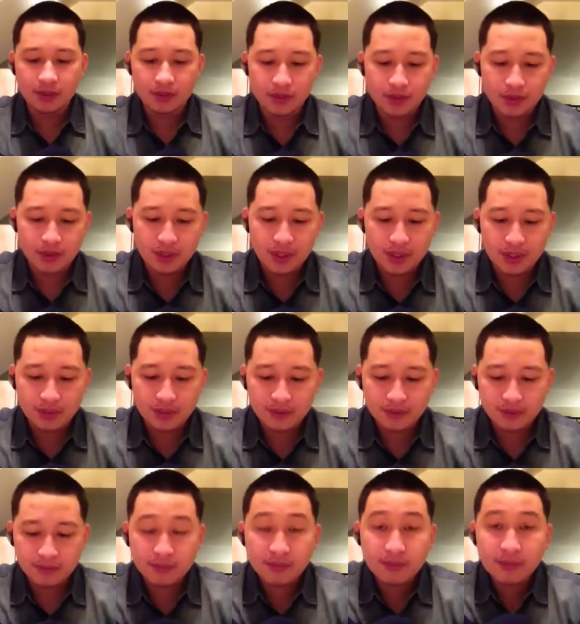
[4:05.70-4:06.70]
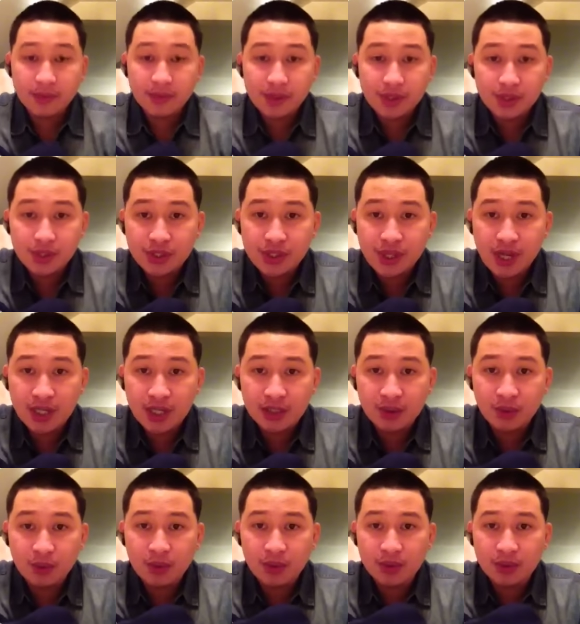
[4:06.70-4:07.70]
30th Shock
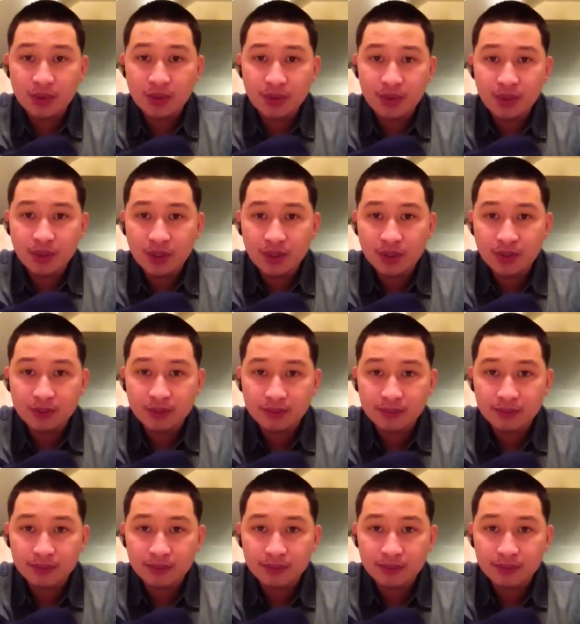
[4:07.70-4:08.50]
the World New York.